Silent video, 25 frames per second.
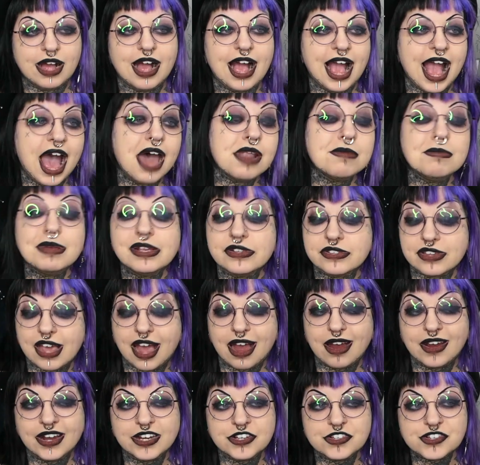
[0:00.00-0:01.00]
I had a
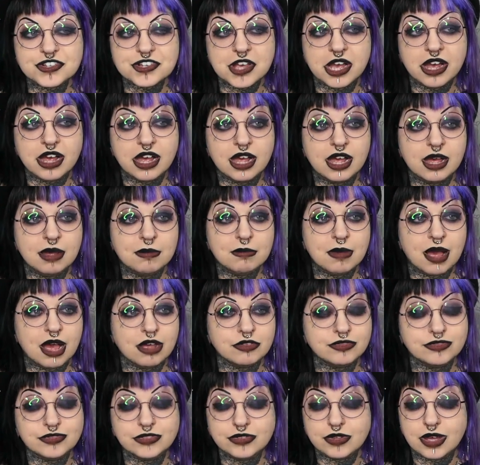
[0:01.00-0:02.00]
miscarriage
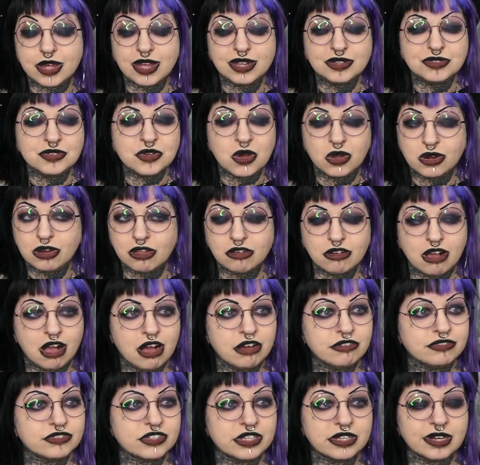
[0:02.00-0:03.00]
not long
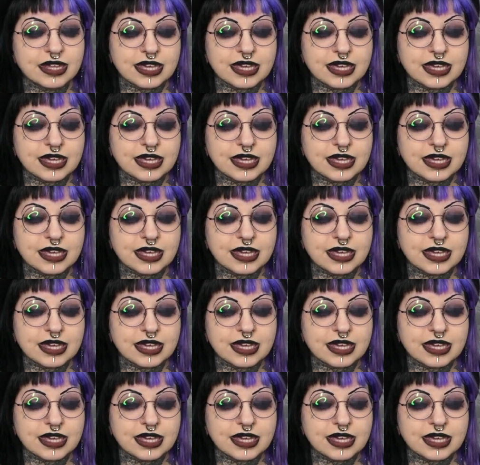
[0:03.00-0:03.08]
after,